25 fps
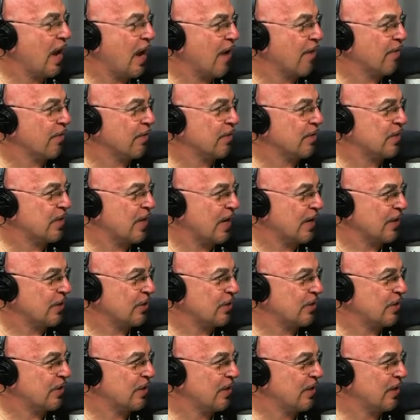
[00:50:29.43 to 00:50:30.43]
ever
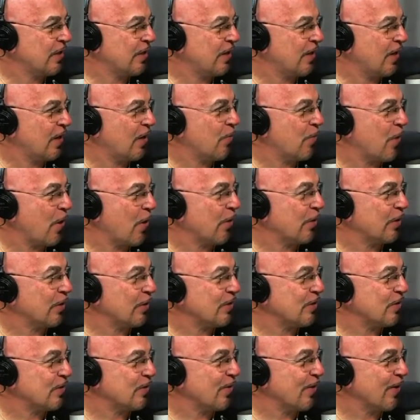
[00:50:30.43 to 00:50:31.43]
touched
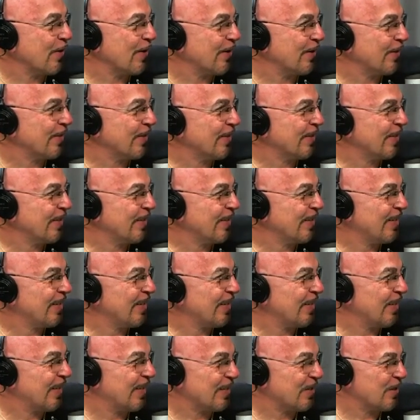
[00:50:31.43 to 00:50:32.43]
American soil.
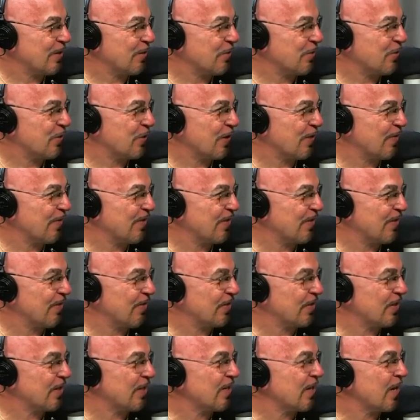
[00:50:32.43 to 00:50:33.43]
Like no Germans
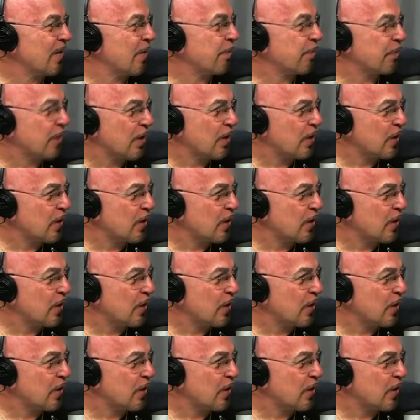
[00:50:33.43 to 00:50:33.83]
ever touched. Yeah.